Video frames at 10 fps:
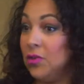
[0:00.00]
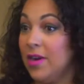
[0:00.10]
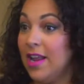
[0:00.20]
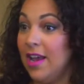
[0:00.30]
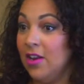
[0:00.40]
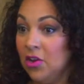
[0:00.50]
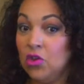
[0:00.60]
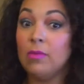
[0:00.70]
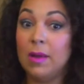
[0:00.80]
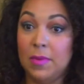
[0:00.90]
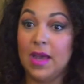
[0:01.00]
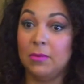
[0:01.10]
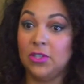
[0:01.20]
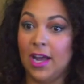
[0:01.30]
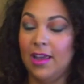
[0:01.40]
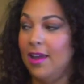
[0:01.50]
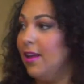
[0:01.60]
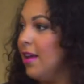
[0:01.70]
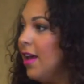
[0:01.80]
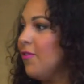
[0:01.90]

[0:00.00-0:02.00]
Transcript: doing it, you might be up checking.